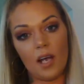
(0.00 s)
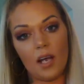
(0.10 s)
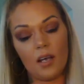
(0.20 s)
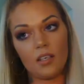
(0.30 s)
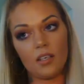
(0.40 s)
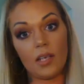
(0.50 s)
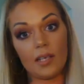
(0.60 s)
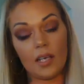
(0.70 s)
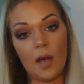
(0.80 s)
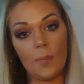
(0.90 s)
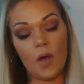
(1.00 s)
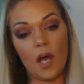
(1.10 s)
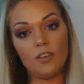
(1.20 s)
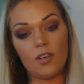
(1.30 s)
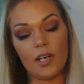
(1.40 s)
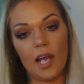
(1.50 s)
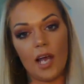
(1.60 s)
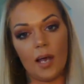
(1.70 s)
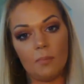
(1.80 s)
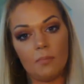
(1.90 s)
uh, like a couple hundred
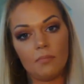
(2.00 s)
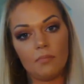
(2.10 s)
up.